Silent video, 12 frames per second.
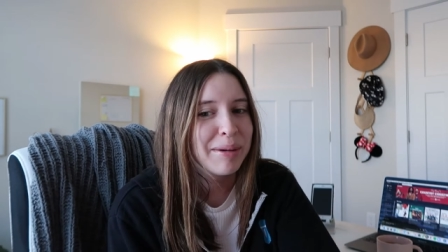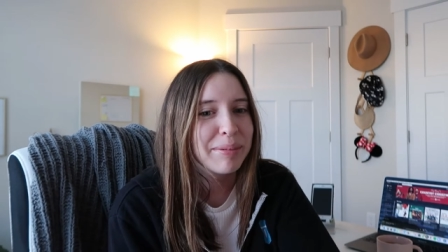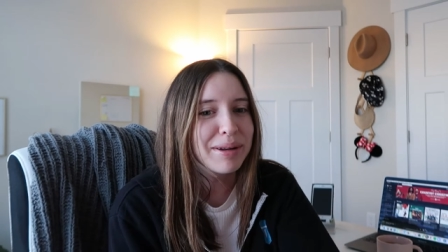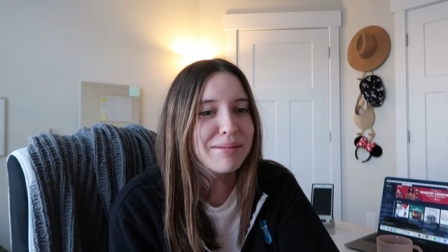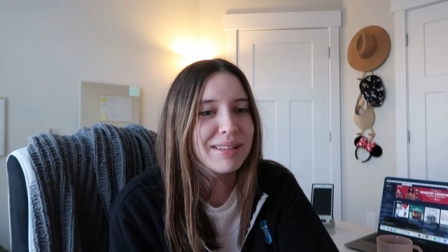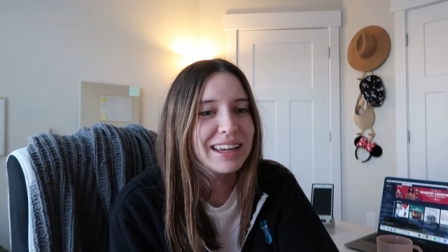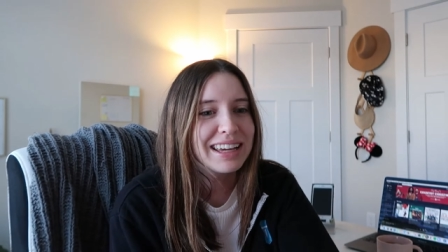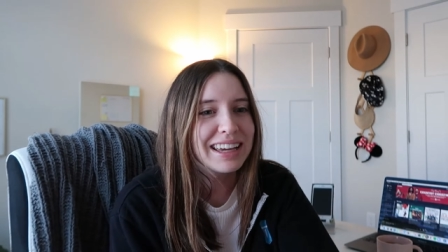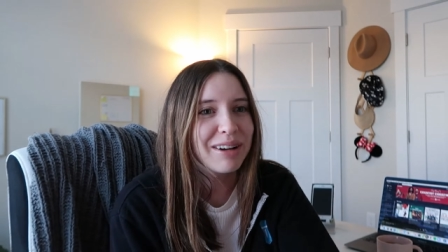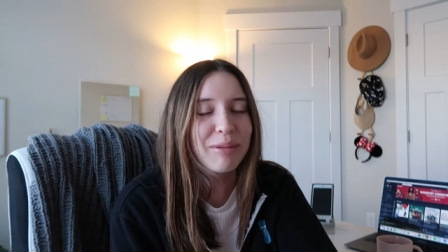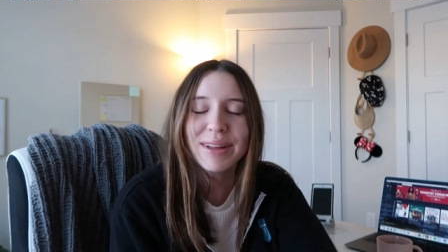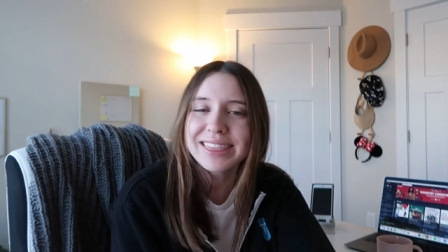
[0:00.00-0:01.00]
But I'm
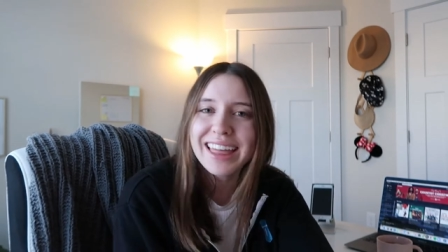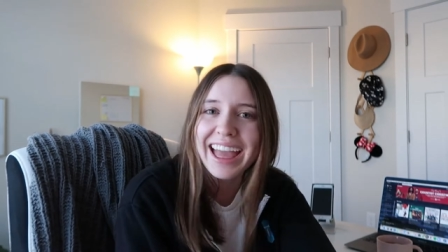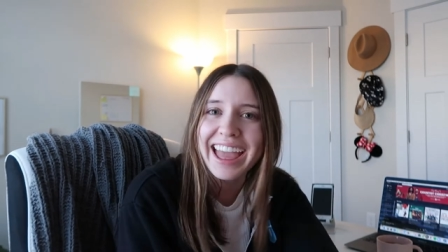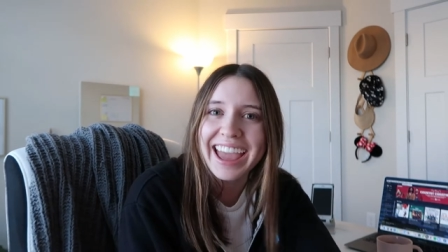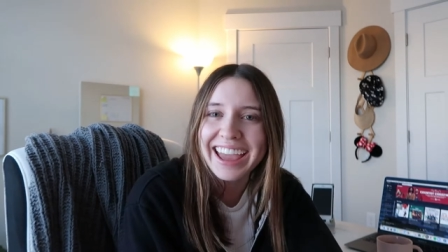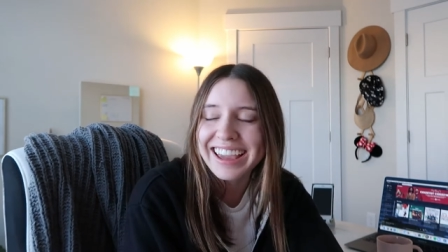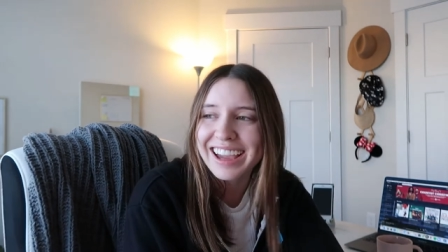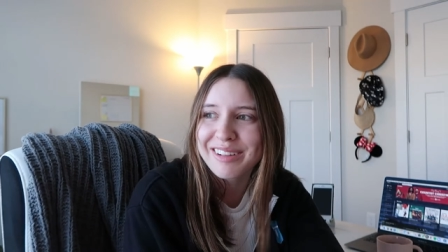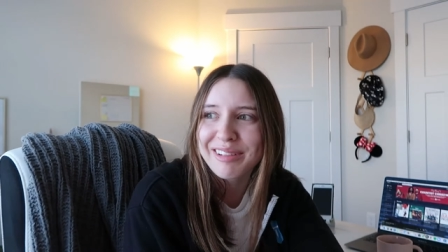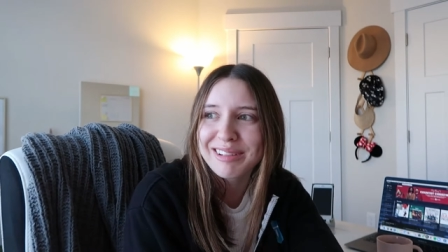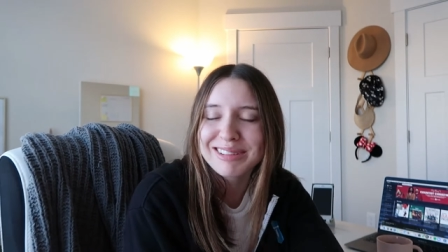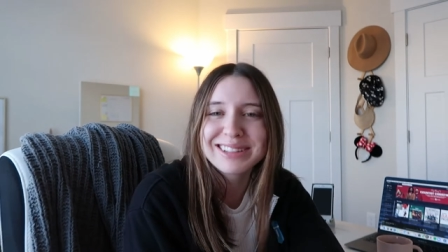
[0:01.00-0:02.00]
like, what the heck? I
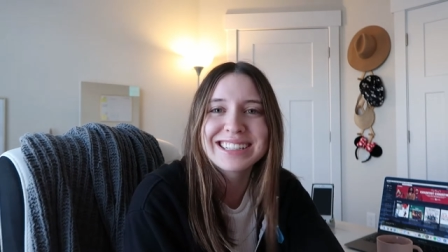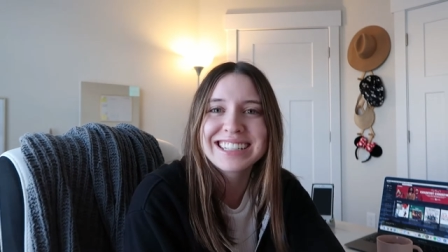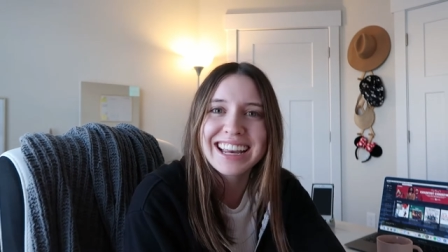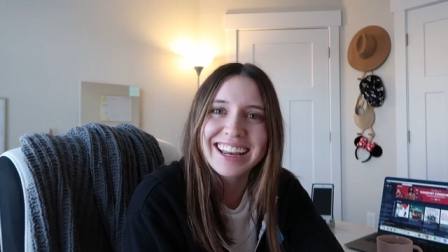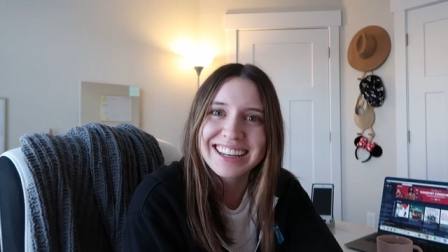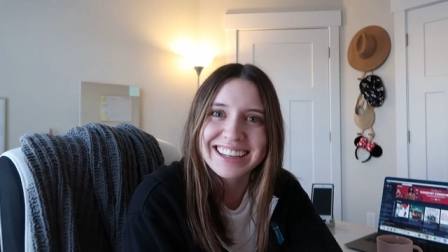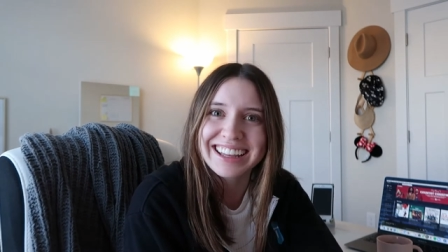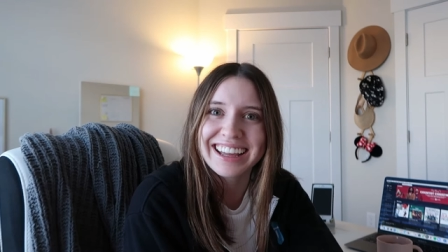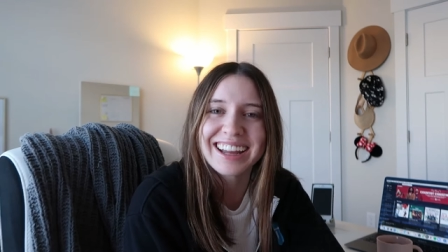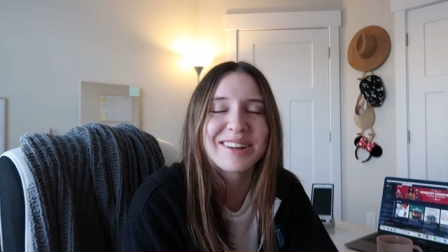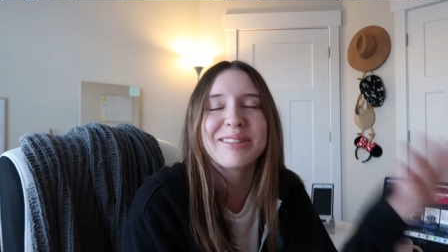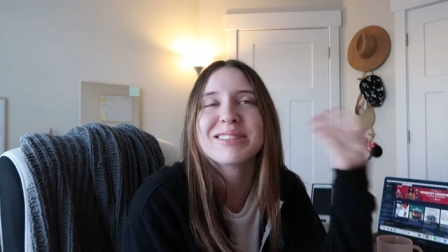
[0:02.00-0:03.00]
don't understand
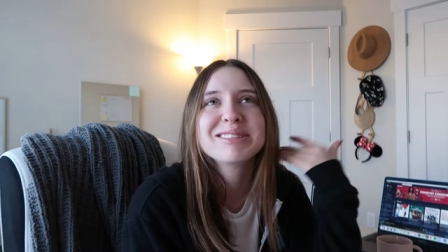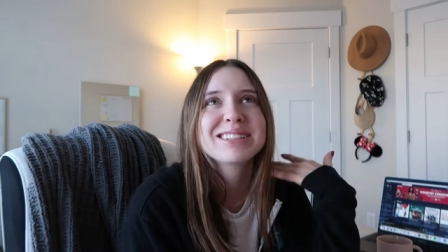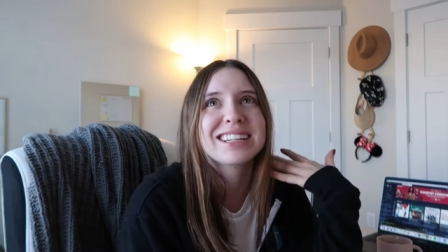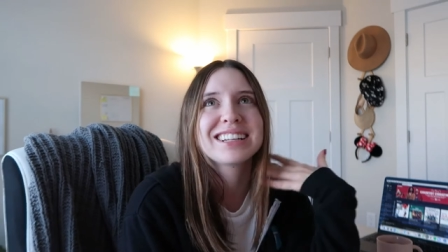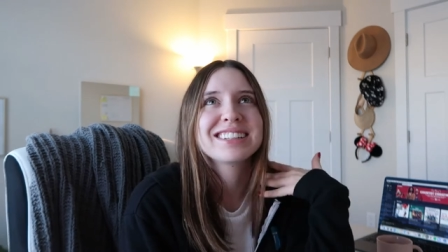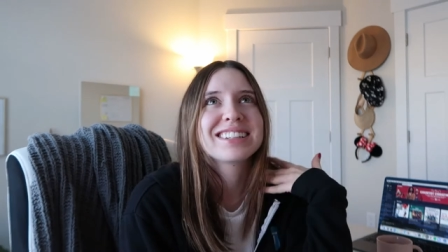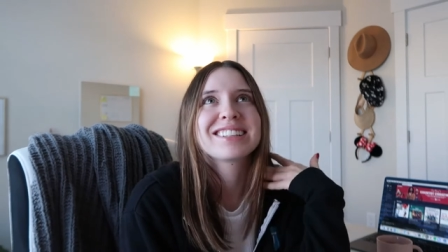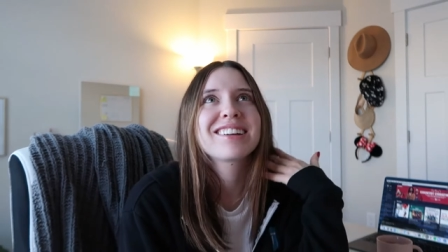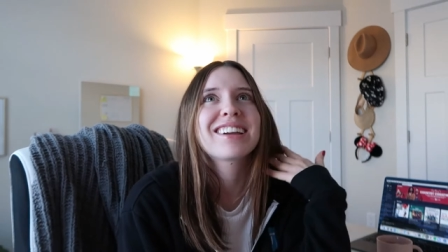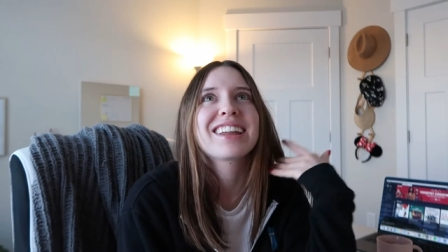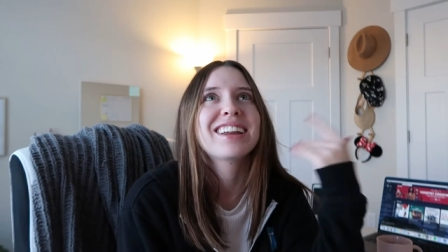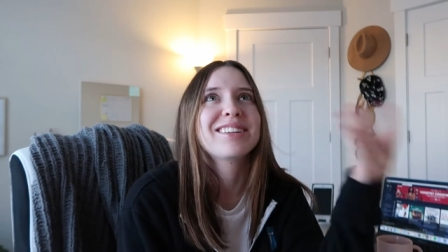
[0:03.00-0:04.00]
it. I don't understand
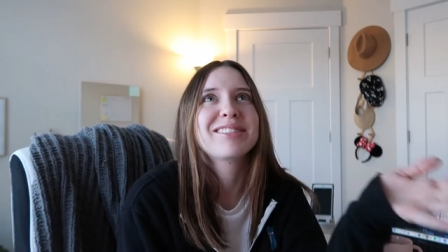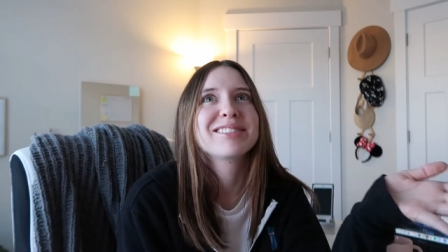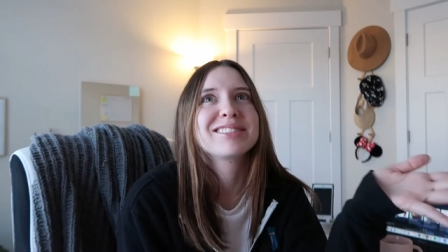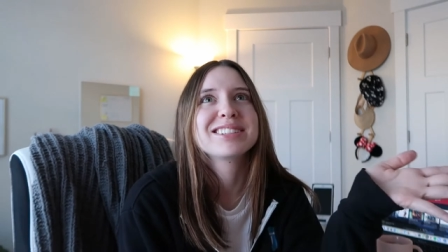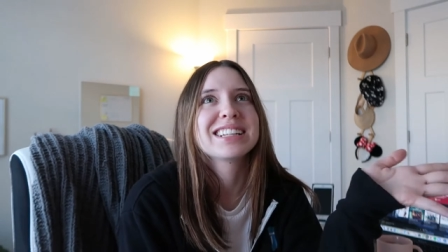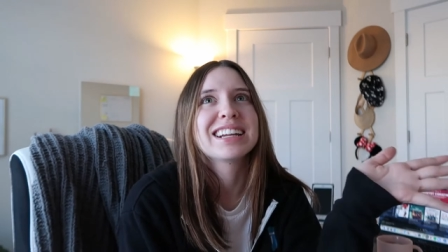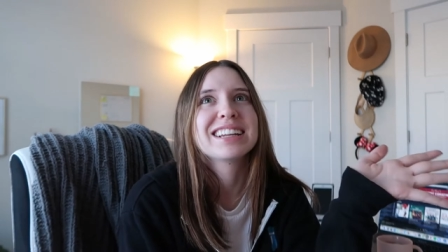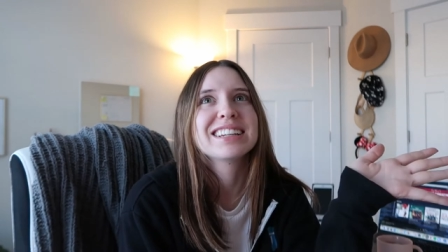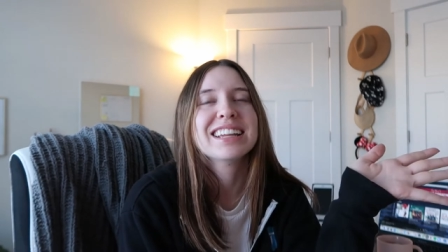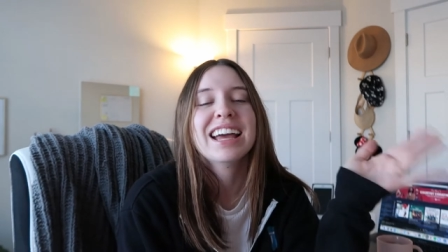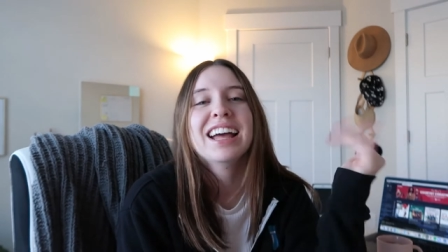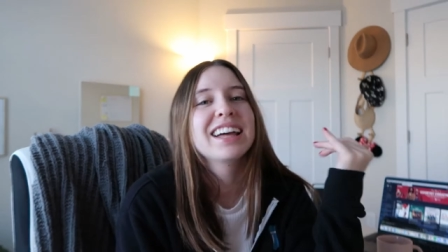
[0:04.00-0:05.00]
TikTok and I don't
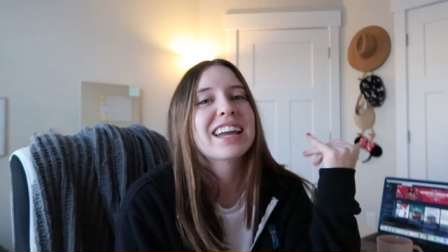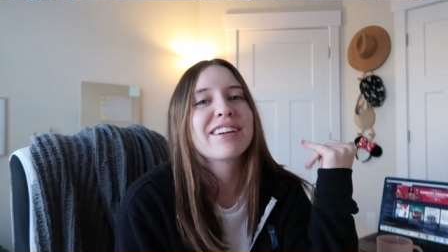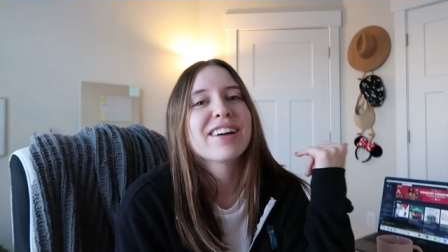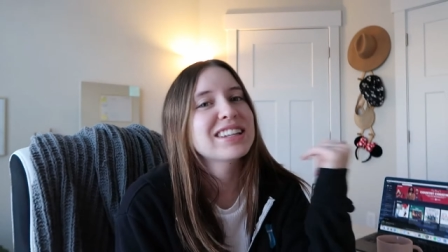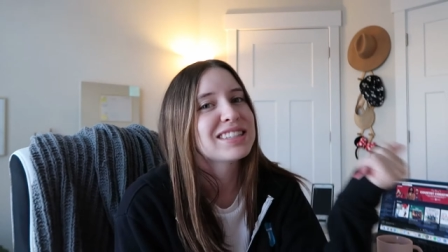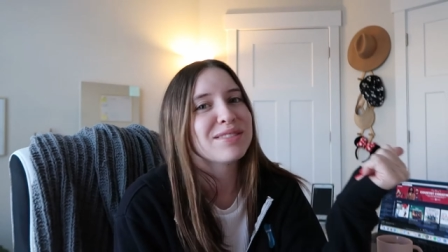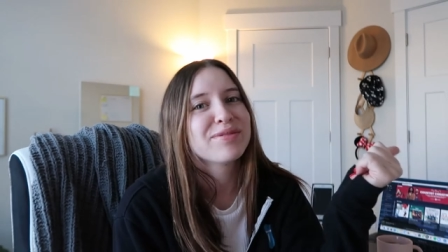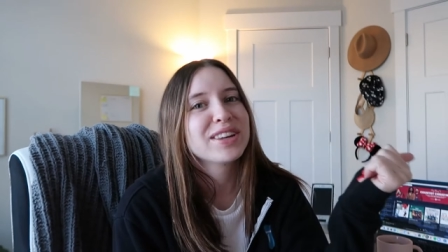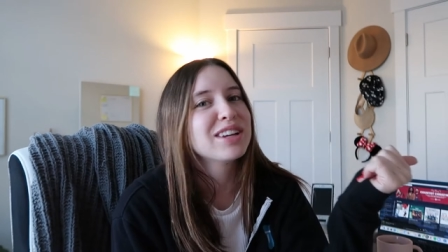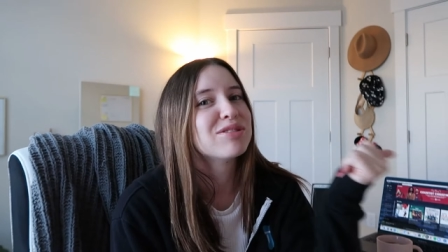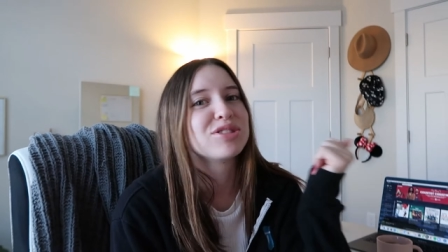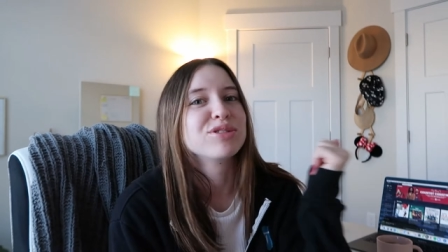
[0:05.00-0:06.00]
understand. Like, I've had some
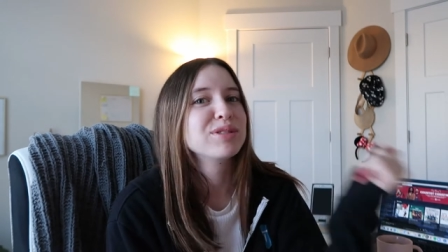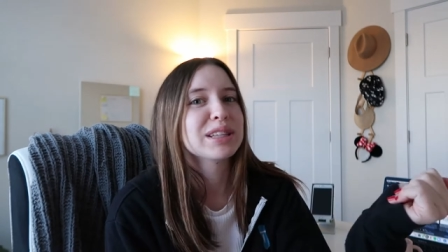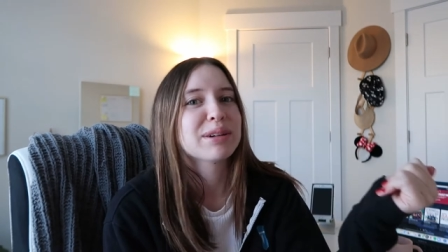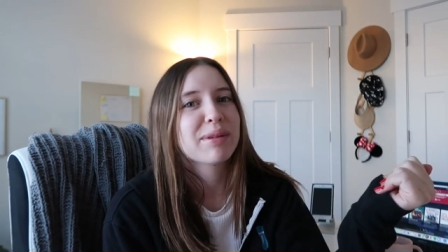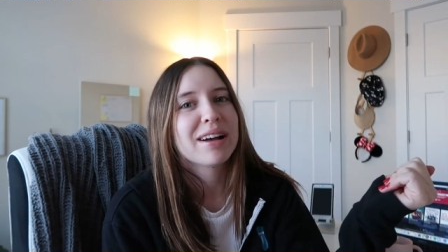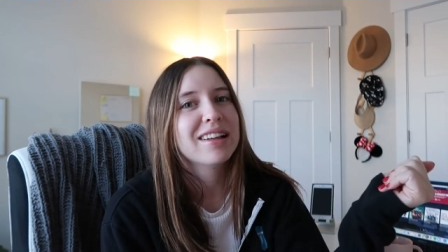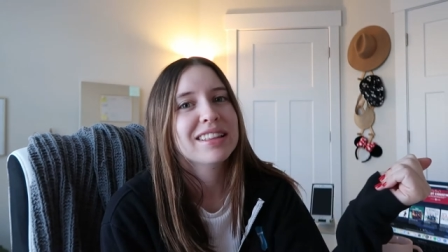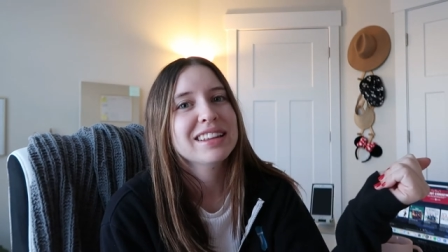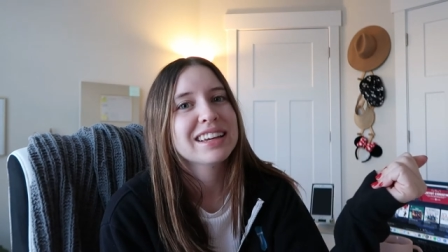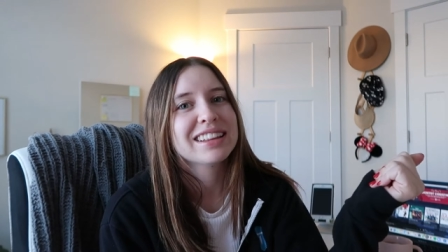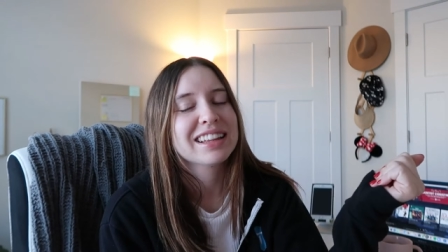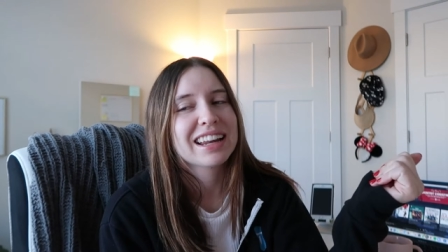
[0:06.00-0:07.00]
videos do really well
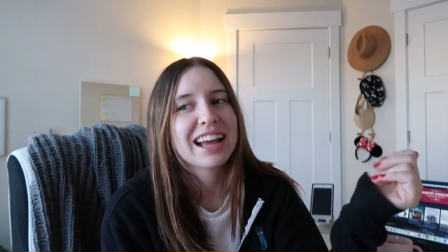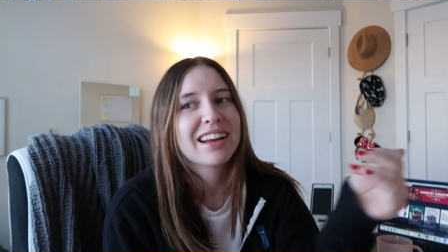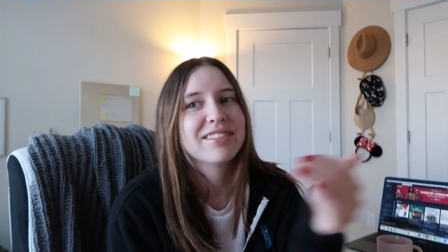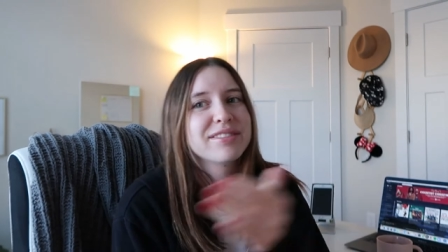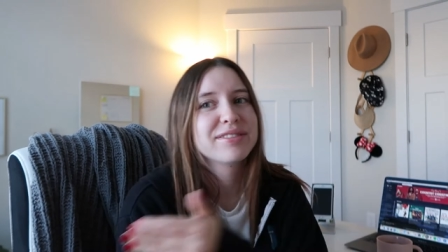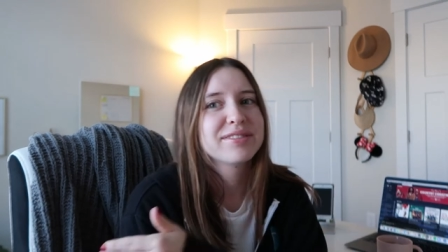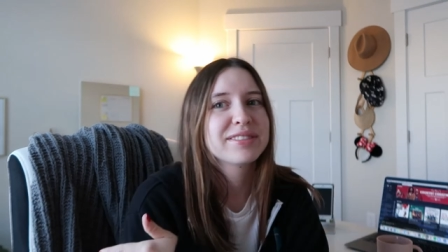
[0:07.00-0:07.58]
and then I have